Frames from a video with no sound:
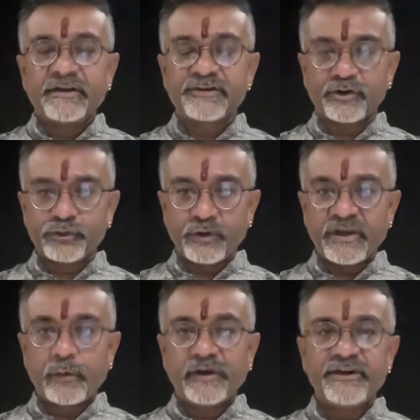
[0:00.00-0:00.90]
It is also
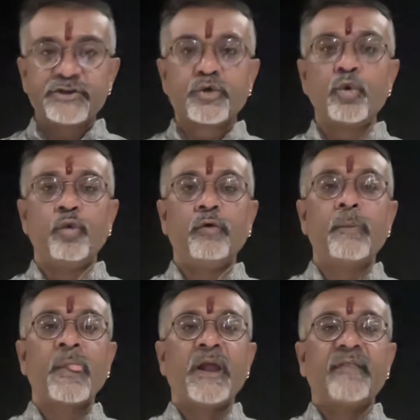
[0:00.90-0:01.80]
equally true
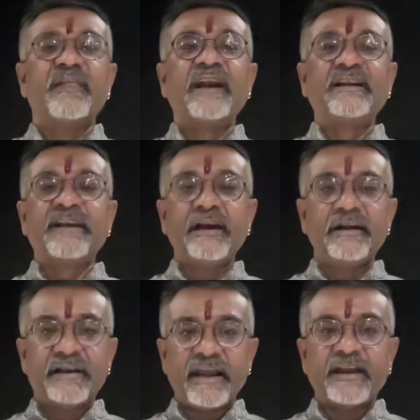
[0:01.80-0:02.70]
that till
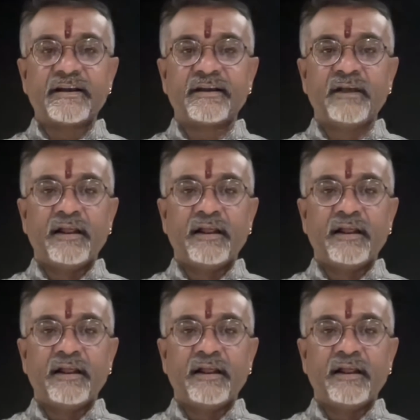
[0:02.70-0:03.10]
date